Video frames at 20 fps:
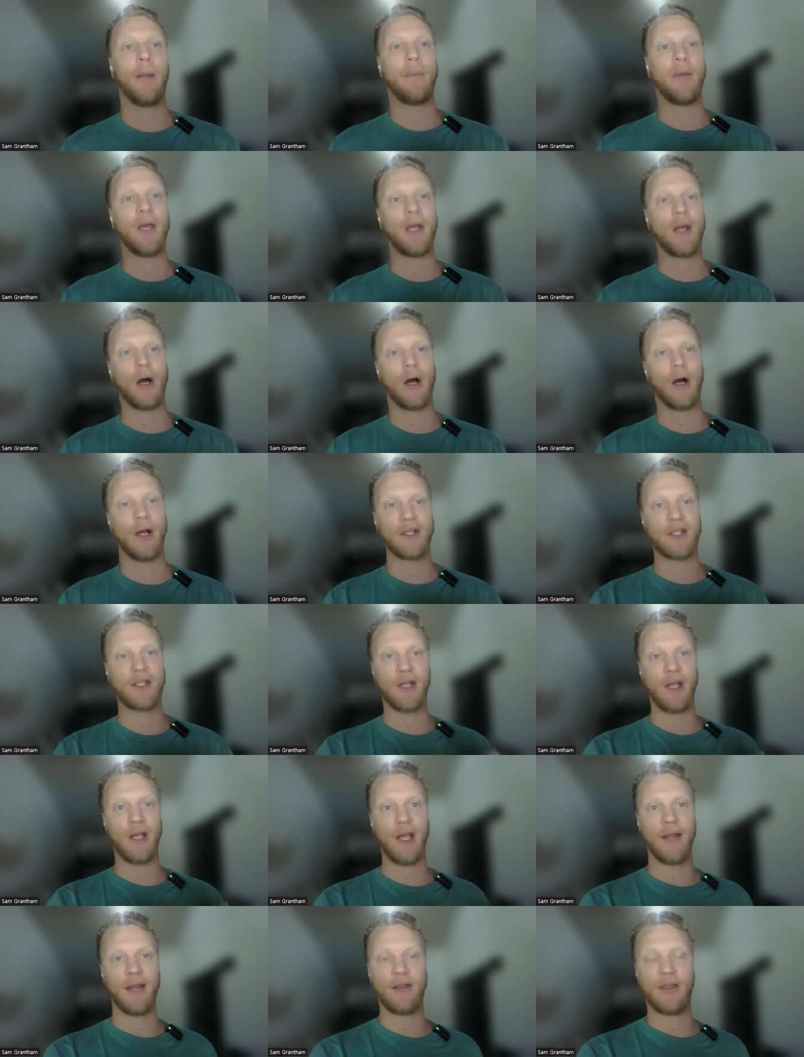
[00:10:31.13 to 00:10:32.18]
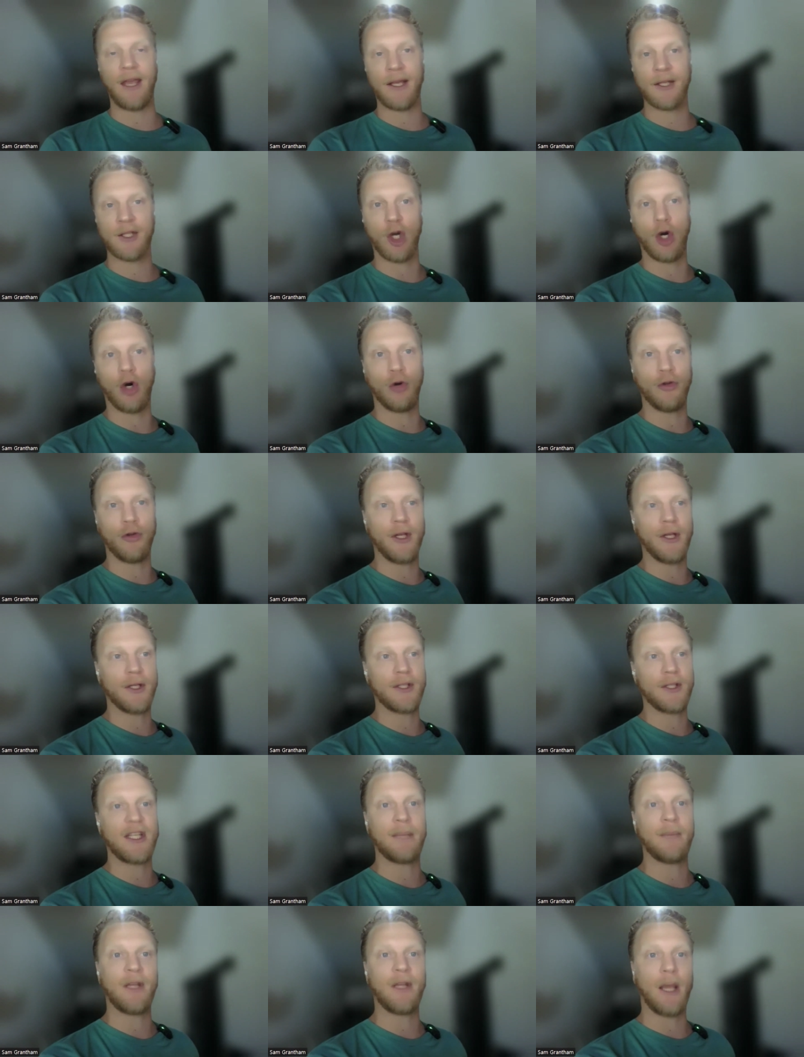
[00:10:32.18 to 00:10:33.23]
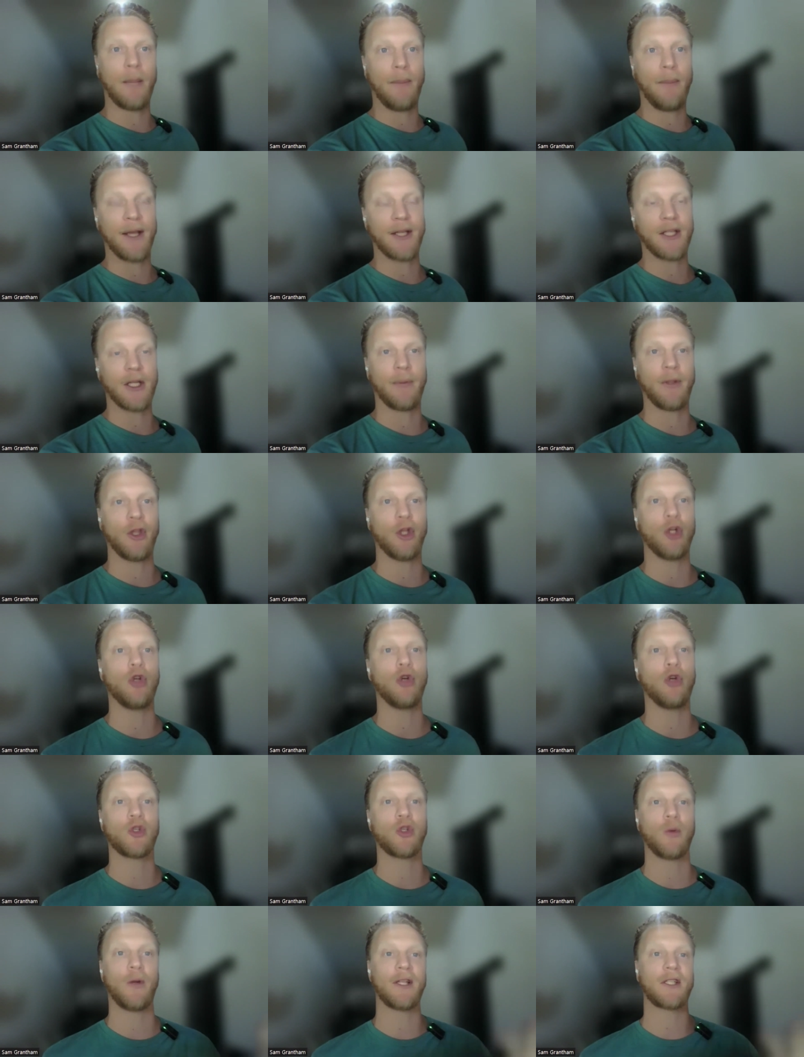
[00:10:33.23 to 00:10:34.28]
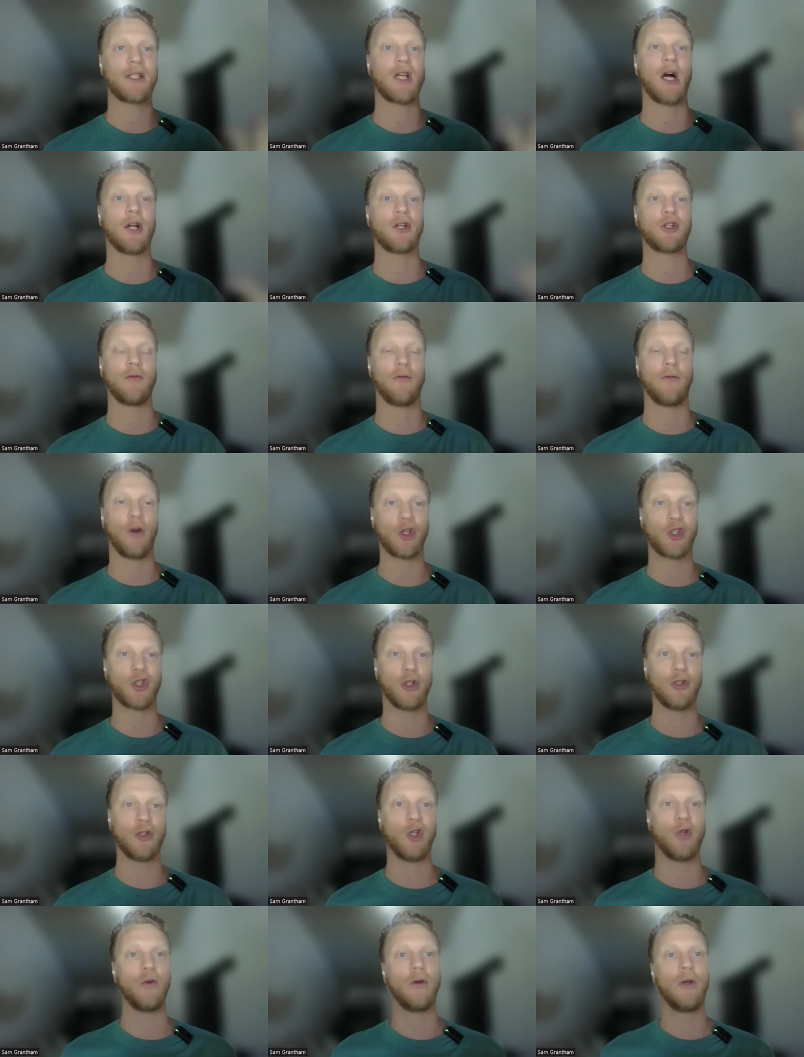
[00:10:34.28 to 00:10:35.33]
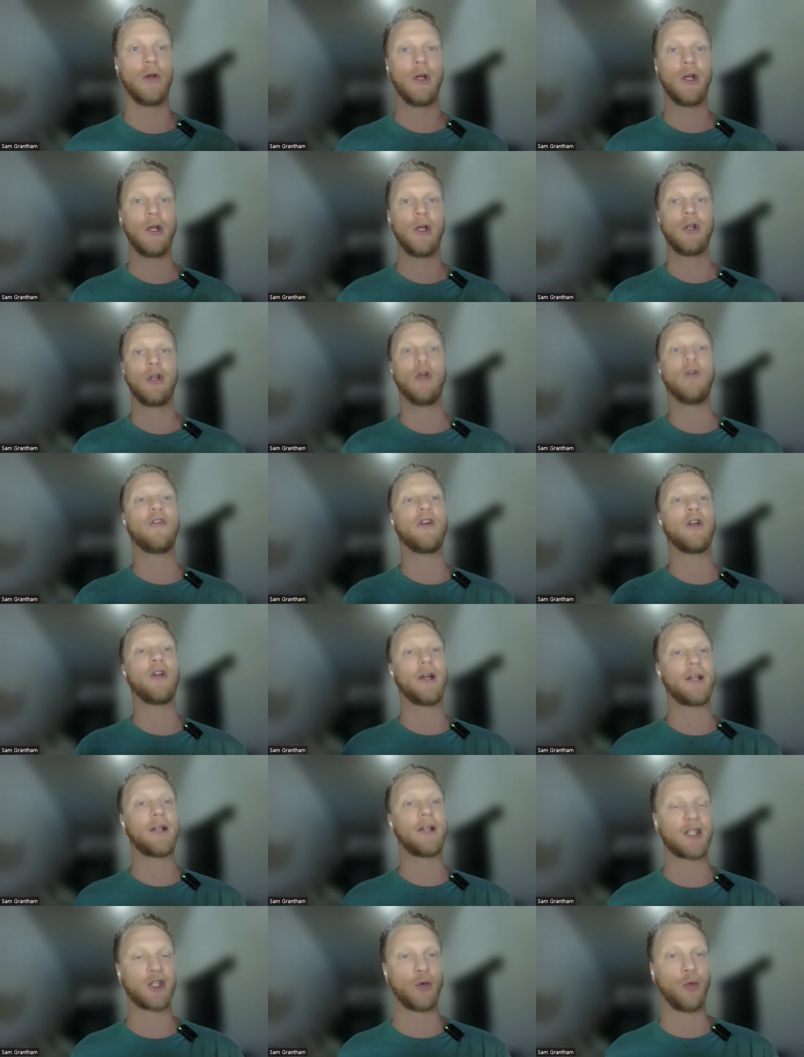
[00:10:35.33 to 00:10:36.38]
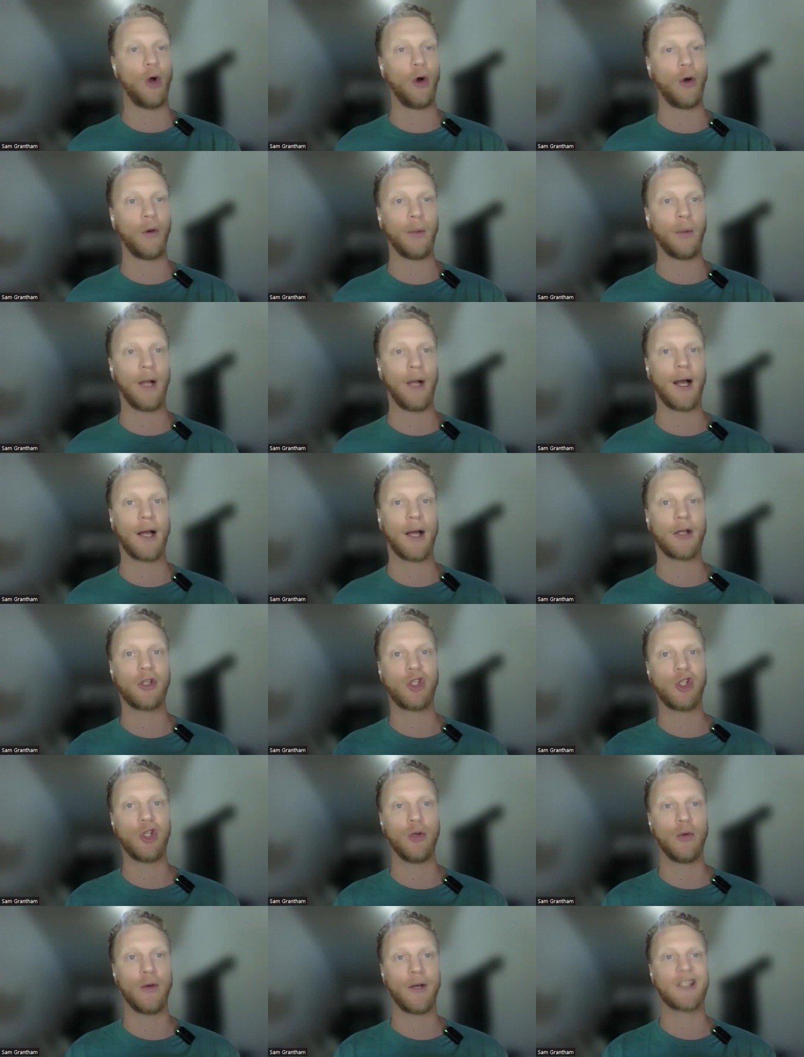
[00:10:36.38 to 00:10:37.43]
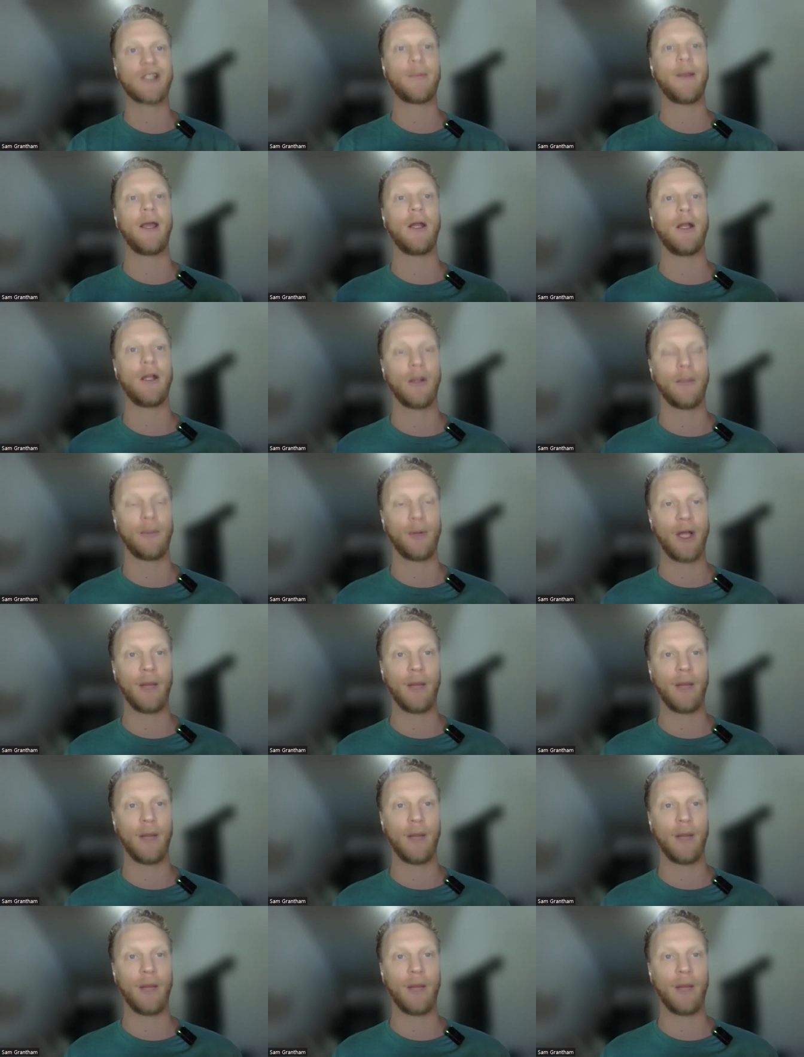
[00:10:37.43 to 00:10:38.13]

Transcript: because things only seem to get picked up in the news when it's controversial, do you feel like that's a roadblock to expanding the